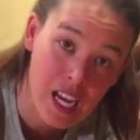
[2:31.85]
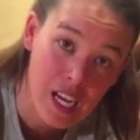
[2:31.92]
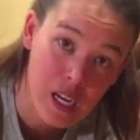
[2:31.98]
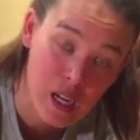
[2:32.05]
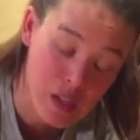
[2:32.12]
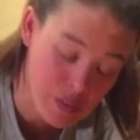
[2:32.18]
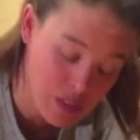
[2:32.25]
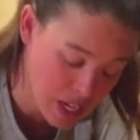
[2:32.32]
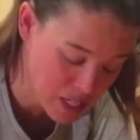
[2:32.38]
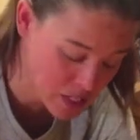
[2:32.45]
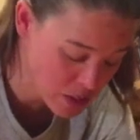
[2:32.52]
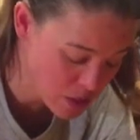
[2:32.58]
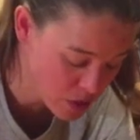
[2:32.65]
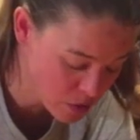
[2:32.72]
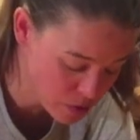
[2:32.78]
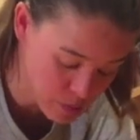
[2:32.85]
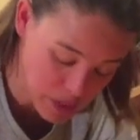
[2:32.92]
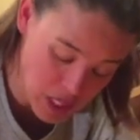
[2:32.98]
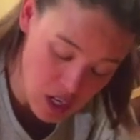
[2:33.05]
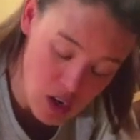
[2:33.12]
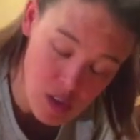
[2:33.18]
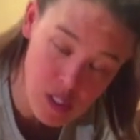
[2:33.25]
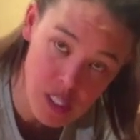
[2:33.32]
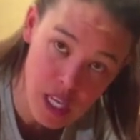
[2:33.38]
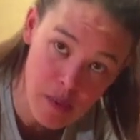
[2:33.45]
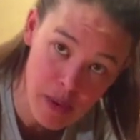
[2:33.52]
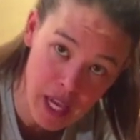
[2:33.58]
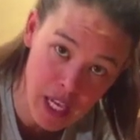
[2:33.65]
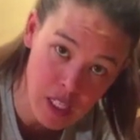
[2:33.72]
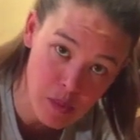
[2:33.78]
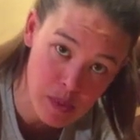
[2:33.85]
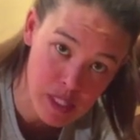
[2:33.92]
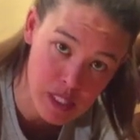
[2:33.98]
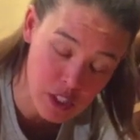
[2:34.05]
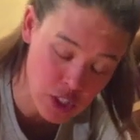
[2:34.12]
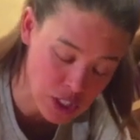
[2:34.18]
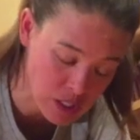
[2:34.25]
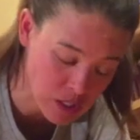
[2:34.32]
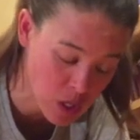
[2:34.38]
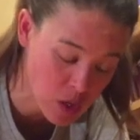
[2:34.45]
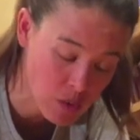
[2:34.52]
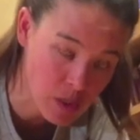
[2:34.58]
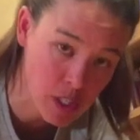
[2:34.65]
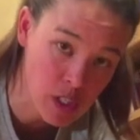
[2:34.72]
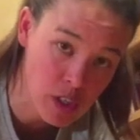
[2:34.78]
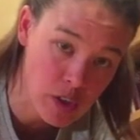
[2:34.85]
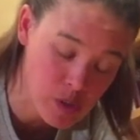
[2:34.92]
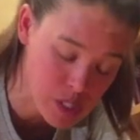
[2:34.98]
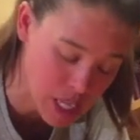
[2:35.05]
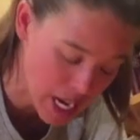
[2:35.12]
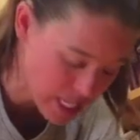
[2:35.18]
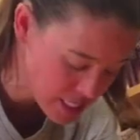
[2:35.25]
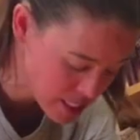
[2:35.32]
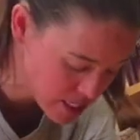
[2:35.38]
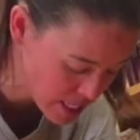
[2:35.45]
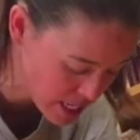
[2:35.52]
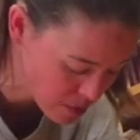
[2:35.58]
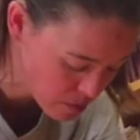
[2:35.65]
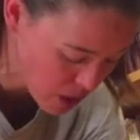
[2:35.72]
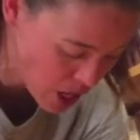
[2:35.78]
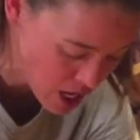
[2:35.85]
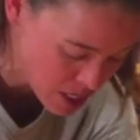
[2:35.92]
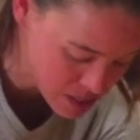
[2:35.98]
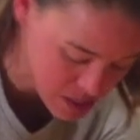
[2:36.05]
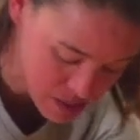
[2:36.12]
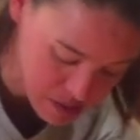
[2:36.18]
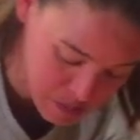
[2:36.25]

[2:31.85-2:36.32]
And then from here, same hand position, we're going to do side to side rocks.